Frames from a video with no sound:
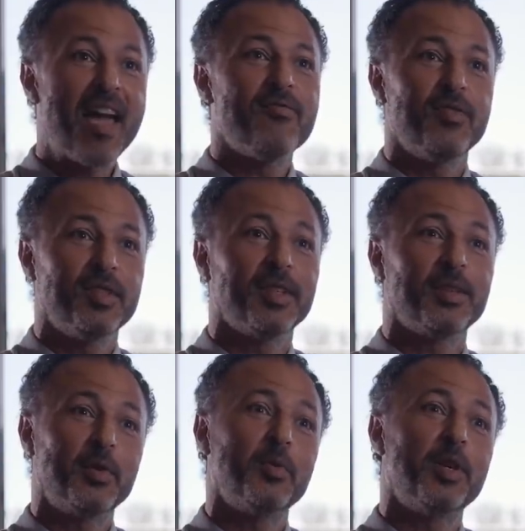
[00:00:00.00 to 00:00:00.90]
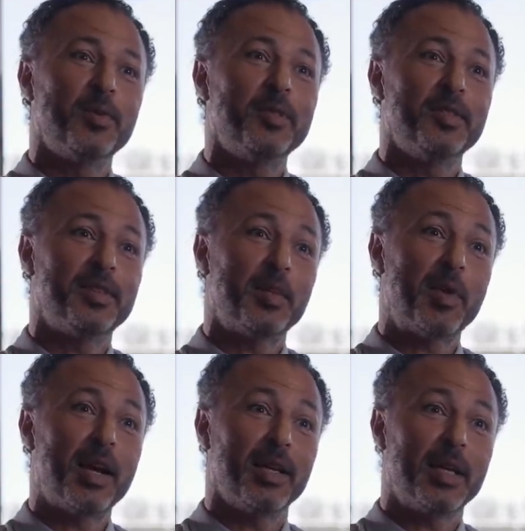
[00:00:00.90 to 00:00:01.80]
every single word which is said
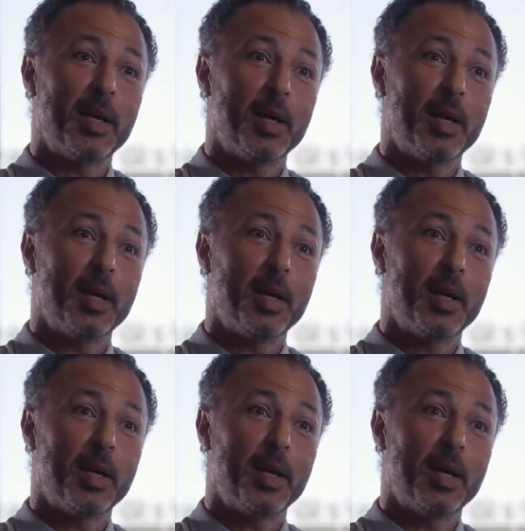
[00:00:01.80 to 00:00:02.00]
by